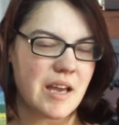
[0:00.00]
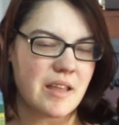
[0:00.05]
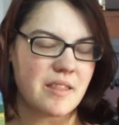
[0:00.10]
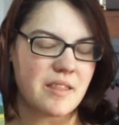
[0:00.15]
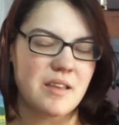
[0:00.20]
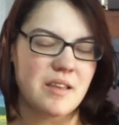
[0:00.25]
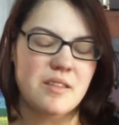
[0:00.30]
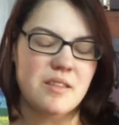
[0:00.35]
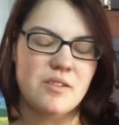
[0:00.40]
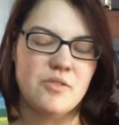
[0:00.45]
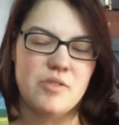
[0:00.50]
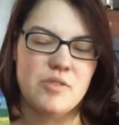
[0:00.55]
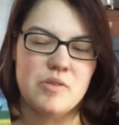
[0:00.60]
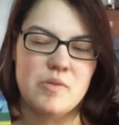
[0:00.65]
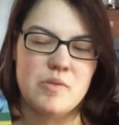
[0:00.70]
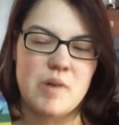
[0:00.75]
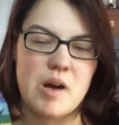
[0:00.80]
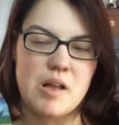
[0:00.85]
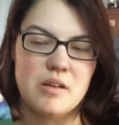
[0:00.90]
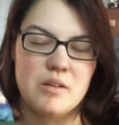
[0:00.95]
think the
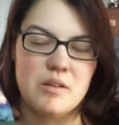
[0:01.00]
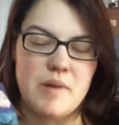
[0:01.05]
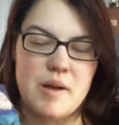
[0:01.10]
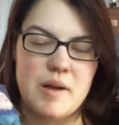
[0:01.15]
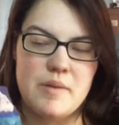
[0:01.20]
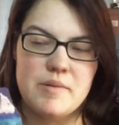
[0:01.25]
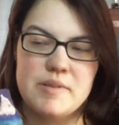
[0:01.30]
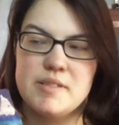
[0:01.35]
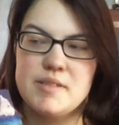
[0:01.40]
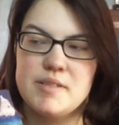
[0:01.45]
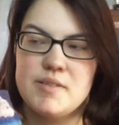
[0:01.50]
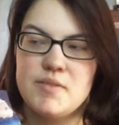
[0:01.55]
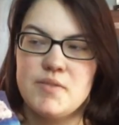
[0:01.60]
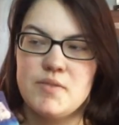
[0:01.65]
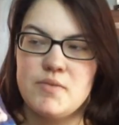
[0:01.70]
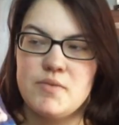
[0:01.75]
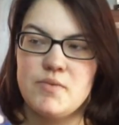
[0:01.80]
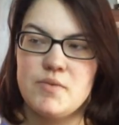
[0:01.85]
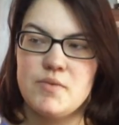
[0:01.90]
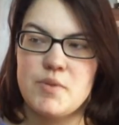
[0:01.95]
crew colorway was
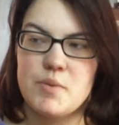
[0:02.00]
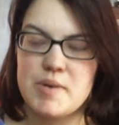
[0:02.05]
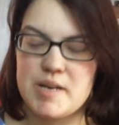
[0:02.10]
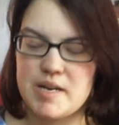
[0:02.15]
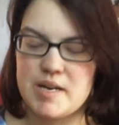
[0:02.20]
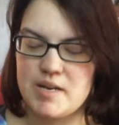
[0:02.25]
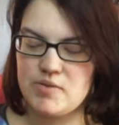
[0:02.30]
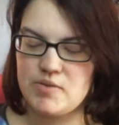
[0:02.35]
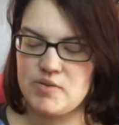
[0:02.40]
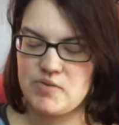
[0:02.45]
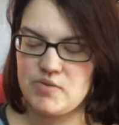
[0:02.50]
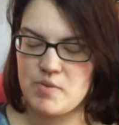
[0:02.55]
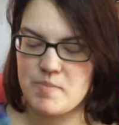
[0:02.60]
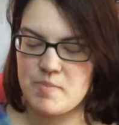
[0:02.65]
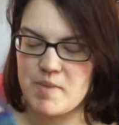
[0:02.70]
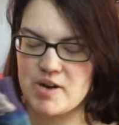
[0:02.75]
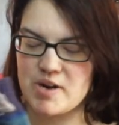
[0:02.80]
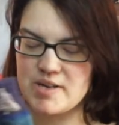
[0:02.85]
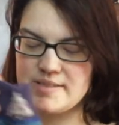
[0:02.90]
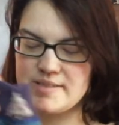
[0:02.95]
the one I used for
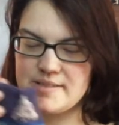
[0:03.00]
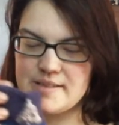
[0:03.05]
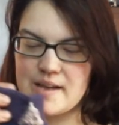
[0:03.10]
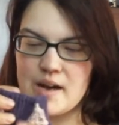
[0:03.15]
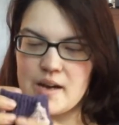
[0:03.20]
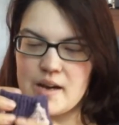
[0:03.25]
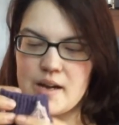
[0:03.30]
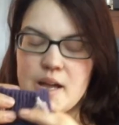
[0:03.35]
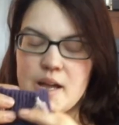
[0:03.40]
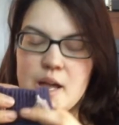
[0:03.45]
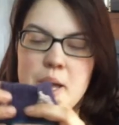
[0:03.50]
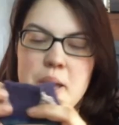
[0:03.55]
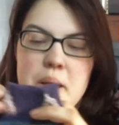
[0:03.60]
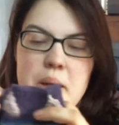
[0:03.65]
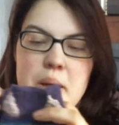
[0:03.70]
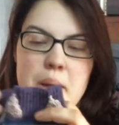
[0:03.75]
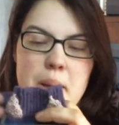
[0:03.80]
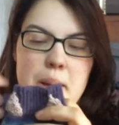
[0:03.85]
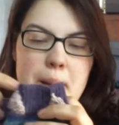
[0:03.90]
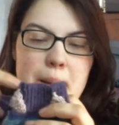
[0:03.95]
Mara's sock.
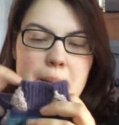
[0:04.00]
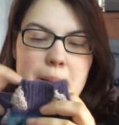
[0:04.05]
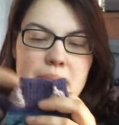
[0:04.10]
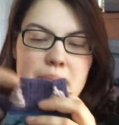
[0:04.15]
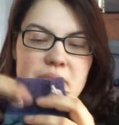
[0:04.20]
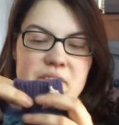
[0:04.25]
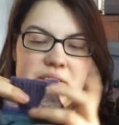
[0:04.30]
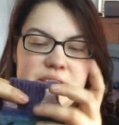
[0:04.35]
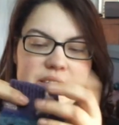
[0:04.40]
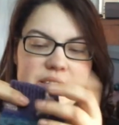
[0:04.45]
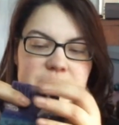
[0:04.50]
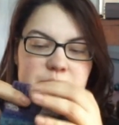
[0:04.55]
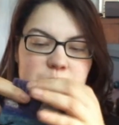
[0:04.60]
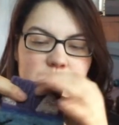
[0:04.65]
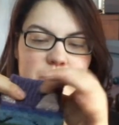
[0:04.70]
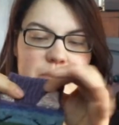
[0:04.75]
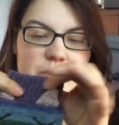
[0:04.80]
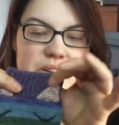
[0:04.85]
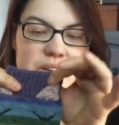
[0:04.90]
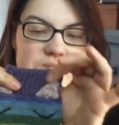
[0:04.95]
Um, this is
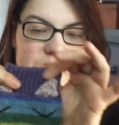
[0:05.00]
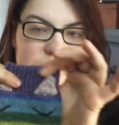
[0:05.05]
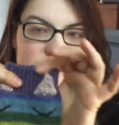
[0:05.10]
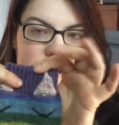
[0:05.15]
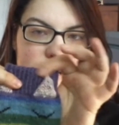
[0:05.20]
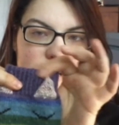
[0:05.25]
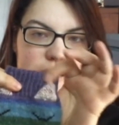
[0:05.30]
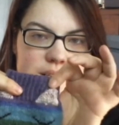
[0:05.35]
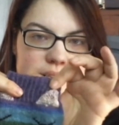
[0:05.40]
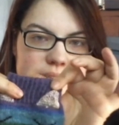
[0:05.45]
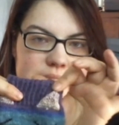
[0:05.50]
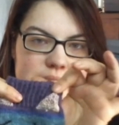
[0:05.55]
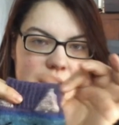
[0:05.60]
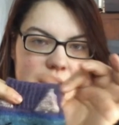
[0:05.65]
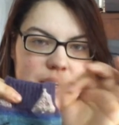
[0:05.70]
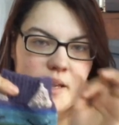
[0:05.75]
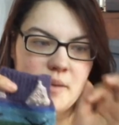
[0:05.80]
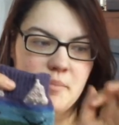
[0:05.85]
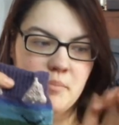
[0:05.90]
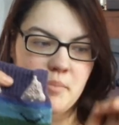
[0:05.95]
Premier Serenity
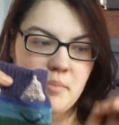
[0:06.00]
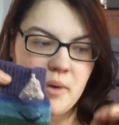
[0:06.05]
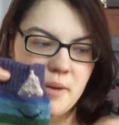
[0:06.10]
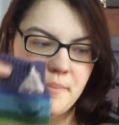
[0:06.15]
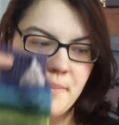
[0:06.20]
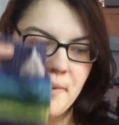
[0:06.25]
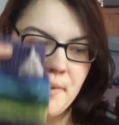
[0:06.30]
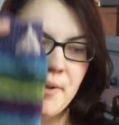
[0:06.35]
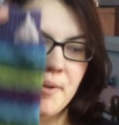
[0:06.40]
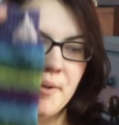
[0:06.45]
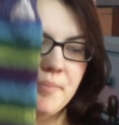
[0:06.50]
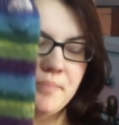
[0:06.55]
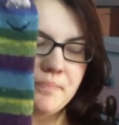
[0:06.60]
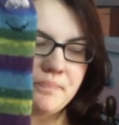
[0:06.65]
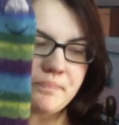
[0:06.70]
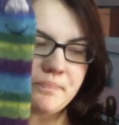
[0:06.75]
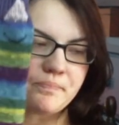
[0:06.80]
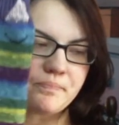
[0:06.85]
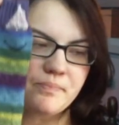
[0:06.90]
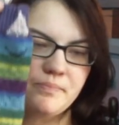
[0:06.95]
sock in purple.
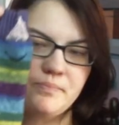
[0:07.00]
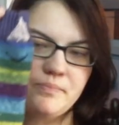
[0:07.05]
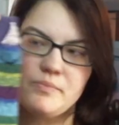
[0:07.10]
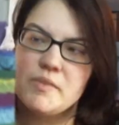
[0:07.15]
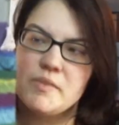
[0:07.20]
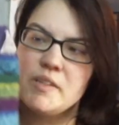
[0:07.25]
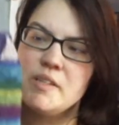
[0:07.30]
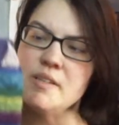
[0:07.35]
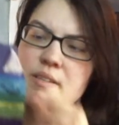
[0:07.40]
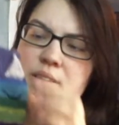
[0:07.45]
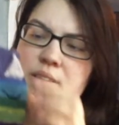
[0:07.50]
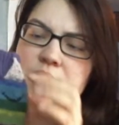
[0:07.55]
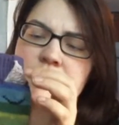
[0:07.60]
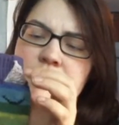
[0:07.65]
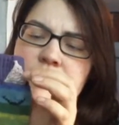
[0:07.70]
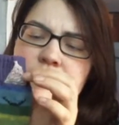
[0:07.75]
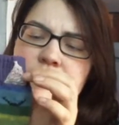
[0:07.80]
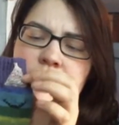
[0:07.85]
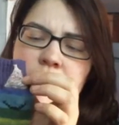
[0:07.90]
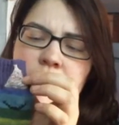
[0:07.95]
This
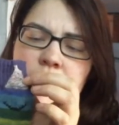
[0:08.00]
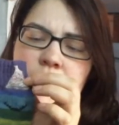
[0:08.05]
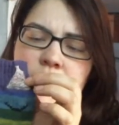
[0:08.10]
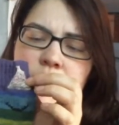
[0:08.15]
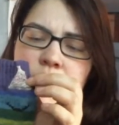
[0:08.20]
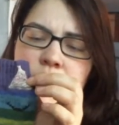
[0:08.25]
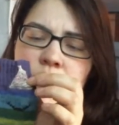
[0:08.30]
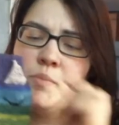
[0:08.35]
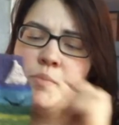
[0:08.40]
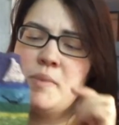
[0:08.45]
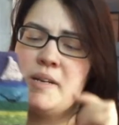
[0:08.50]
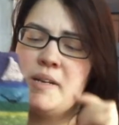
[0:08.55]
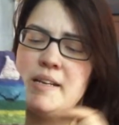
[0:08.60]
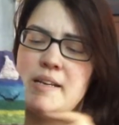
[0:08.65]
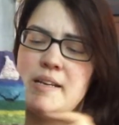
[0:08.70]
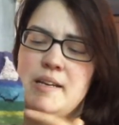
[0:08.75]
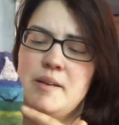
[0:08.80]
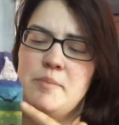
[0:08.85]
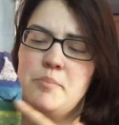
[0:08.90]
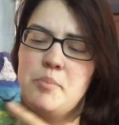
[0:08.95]
is an unknown
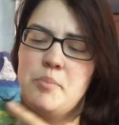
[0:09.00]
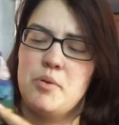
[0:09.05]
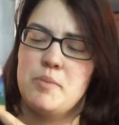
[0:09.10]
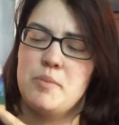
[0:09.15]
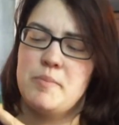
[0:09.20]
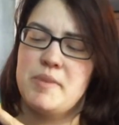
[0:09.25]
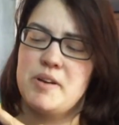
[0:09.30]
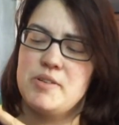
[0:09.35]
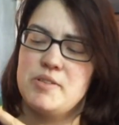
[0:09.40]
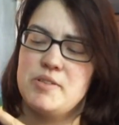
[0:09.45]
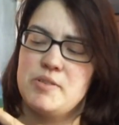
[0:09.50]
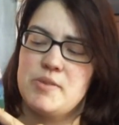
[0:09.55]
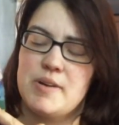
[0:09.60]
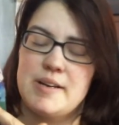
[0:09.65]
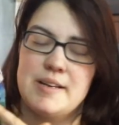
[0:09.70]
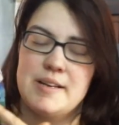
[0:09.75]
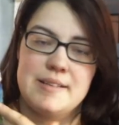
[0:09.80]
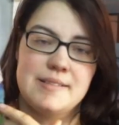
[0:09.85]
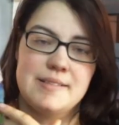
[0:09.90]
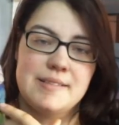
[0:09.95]
mini, Premier
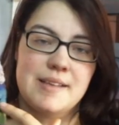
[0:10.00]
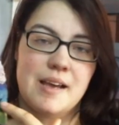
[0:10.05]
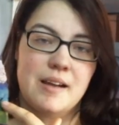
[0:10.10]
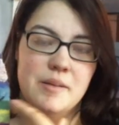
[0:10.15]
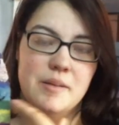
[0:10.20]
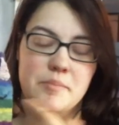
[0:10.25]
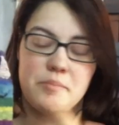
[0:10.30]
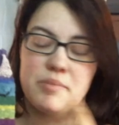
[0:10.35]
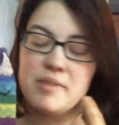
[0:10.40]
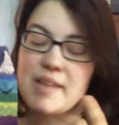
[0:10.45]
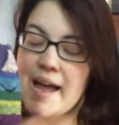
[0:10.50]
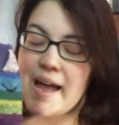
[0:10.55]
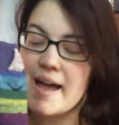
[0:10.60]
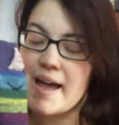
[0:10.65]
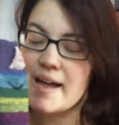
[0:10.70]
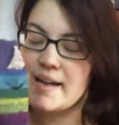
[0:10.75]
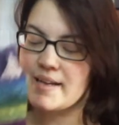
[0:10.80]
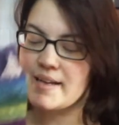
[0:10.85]
Serenity sock in black,